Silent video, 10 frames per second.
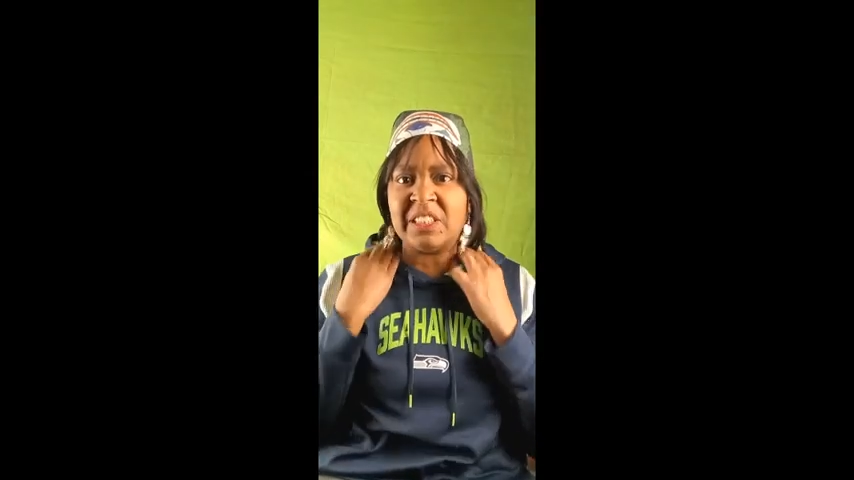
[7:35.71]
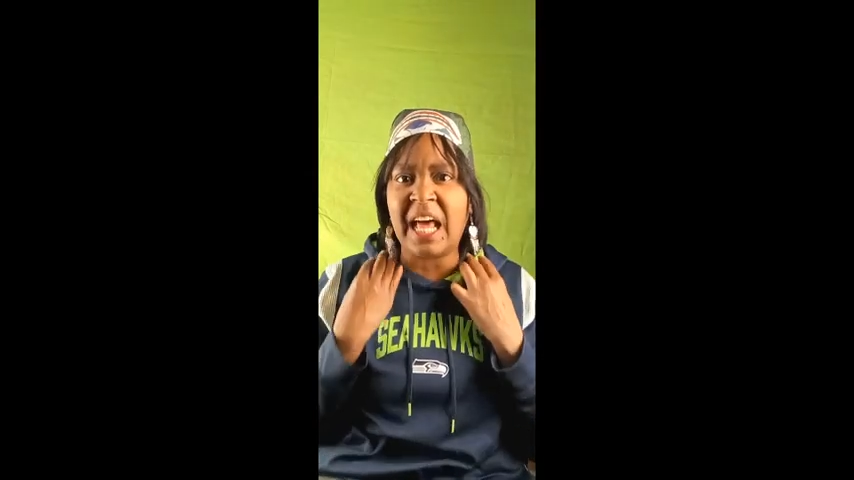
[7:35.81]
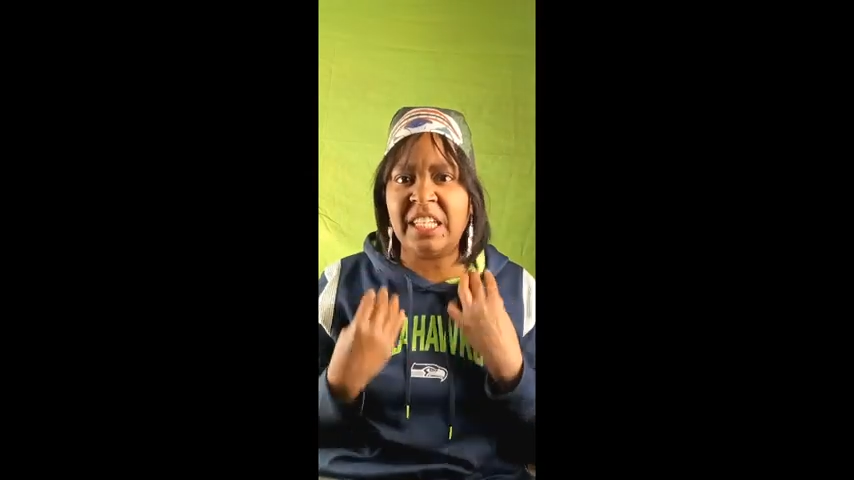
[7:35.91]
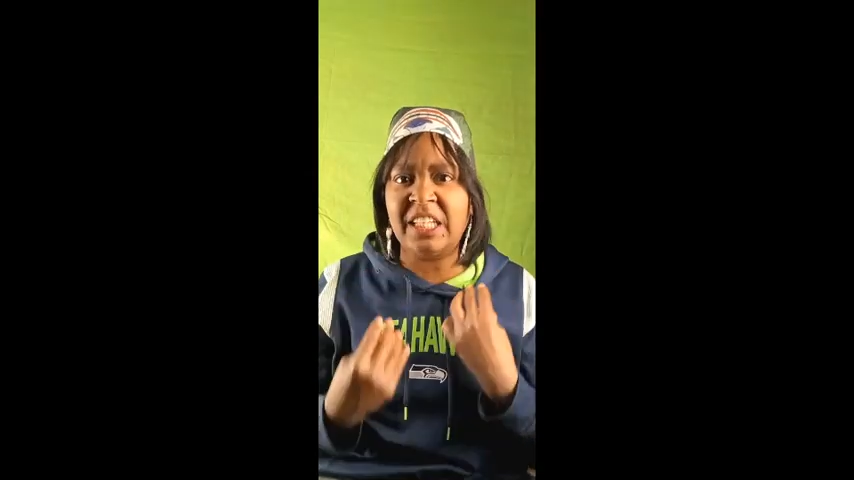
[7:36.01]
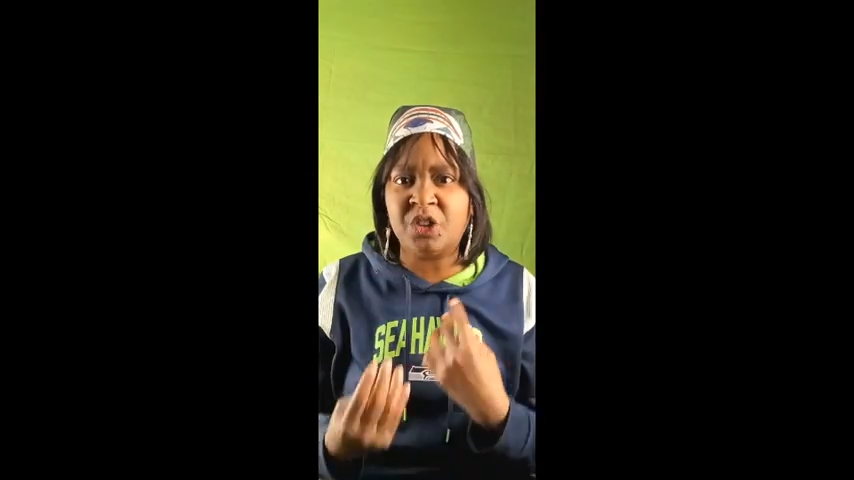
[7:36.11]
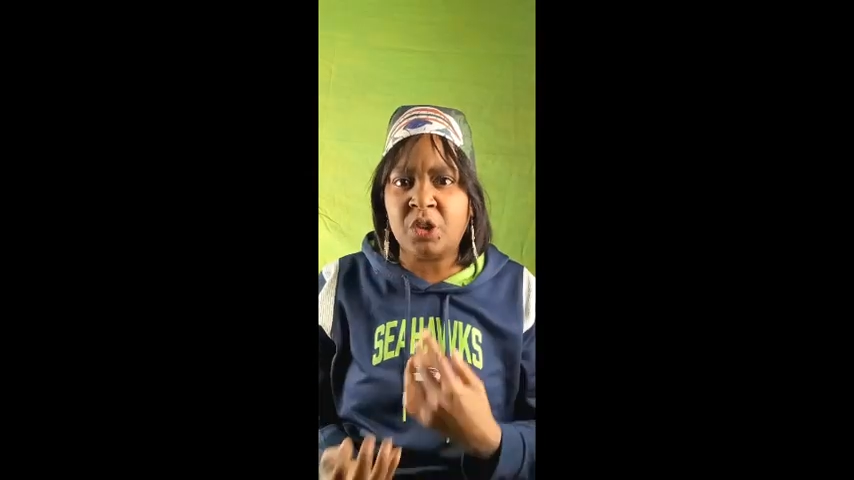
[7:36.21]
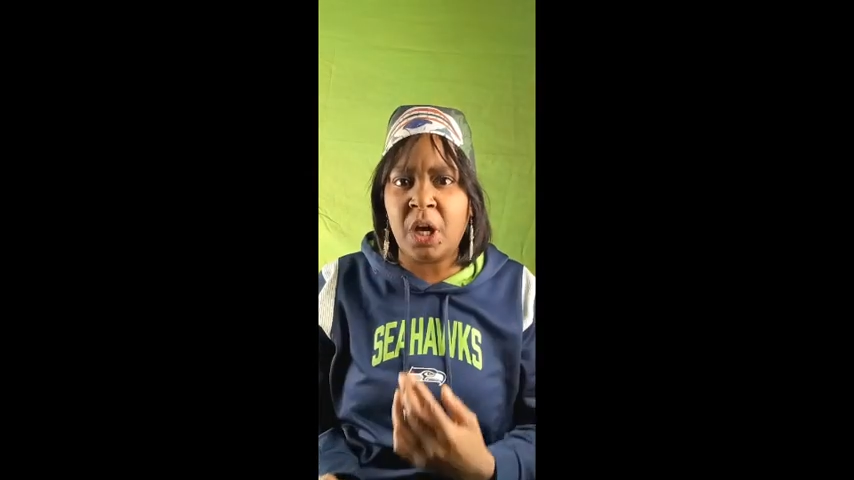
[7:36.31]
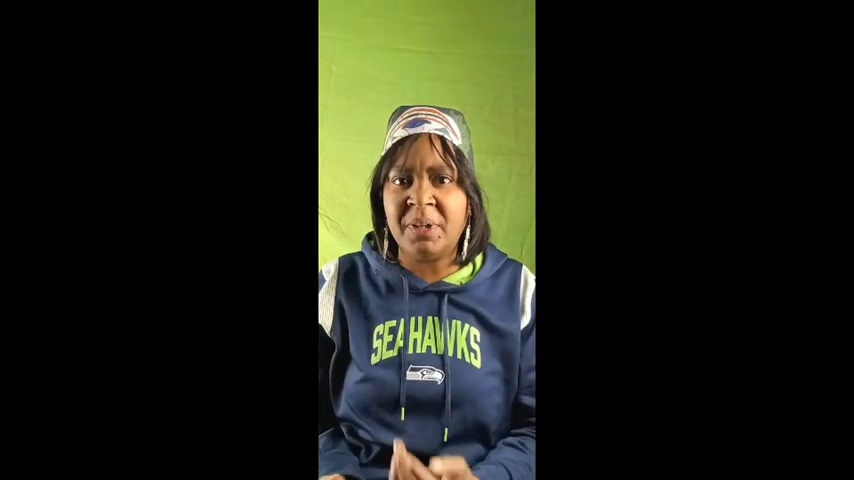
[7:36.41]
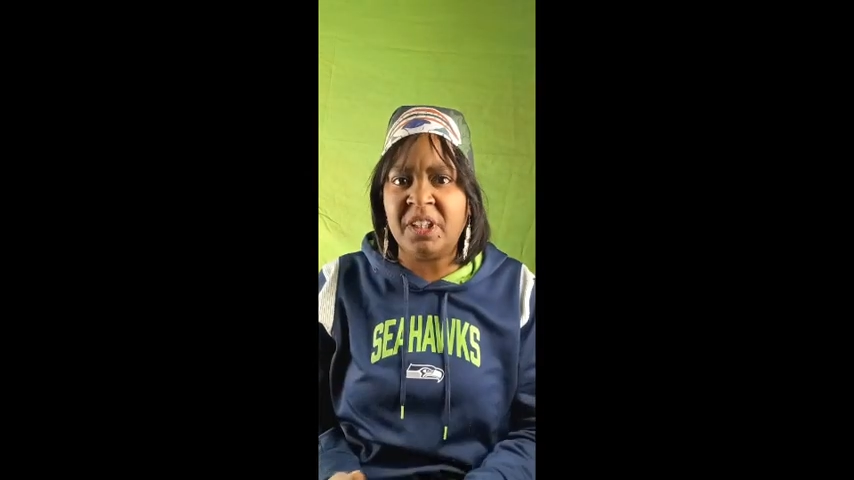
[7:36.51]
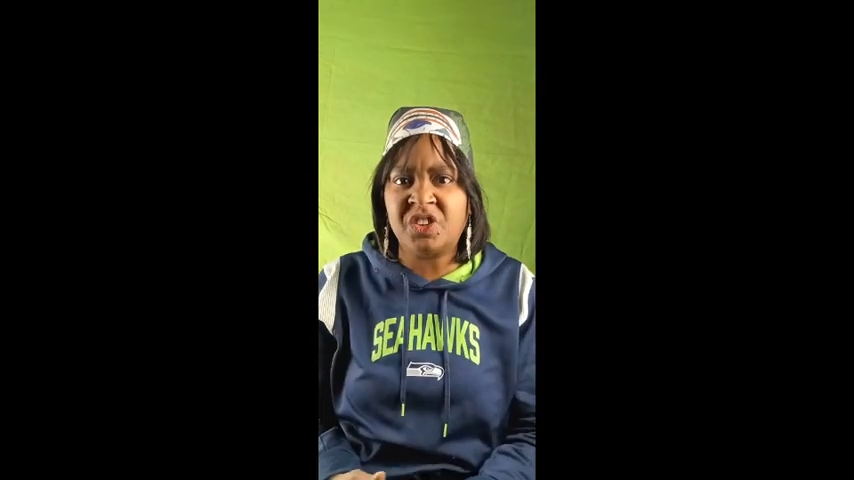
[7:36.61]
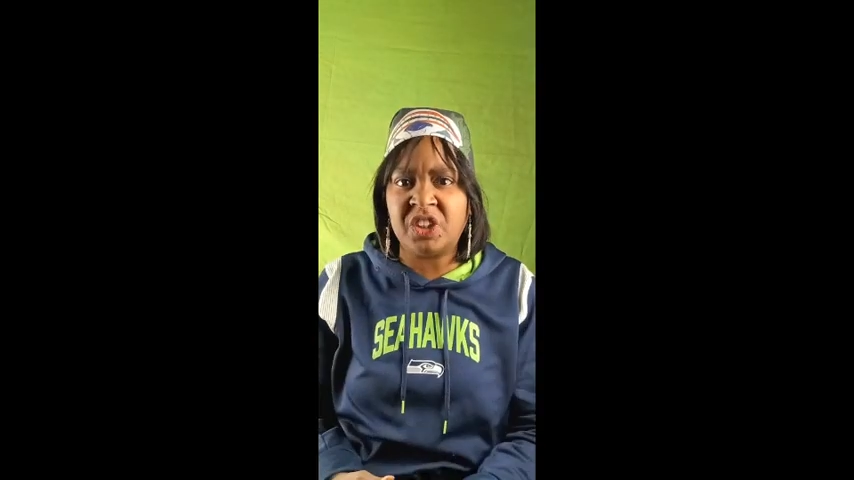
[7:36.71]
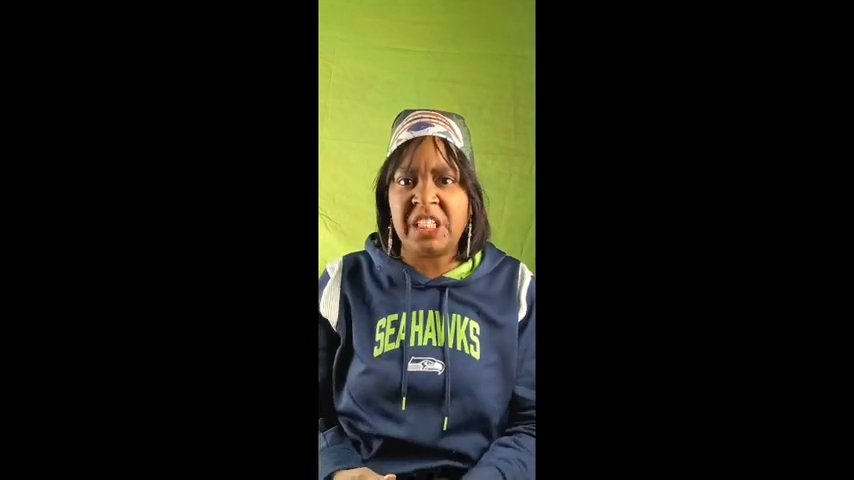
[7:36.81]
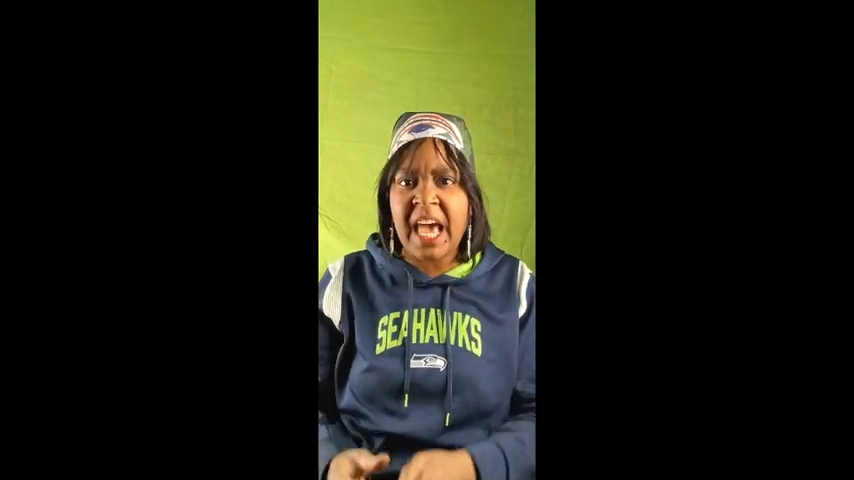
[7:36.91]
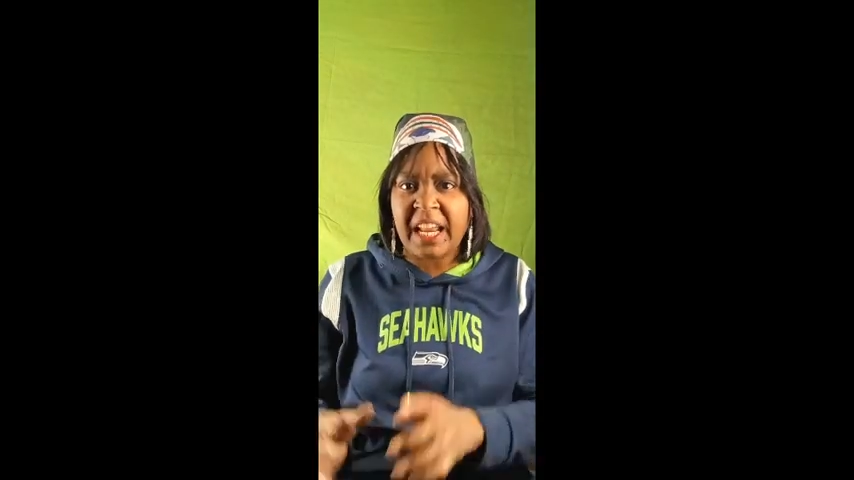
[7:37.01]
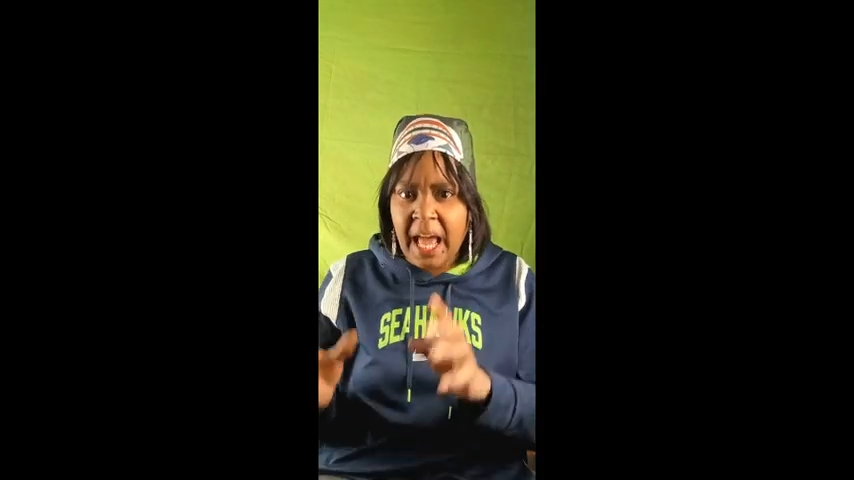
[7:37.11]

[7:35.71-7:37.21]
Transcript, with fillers: and then I'll let you come in and sit down.